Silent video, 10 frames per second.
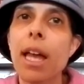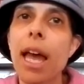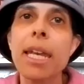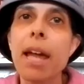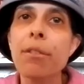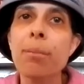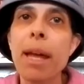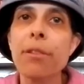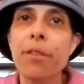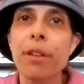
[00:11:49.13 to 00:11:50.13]
and never
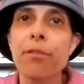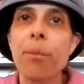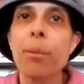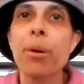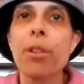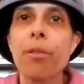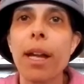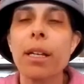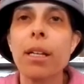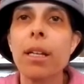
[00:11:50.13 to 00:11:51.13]
benefit from the
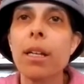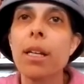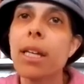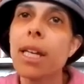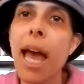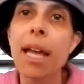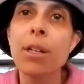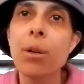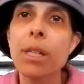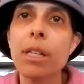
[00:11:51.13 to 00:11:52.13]
birthright, he had
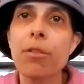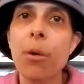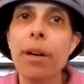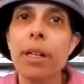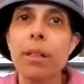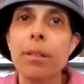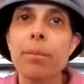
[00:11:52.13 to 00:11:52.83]
no need for it.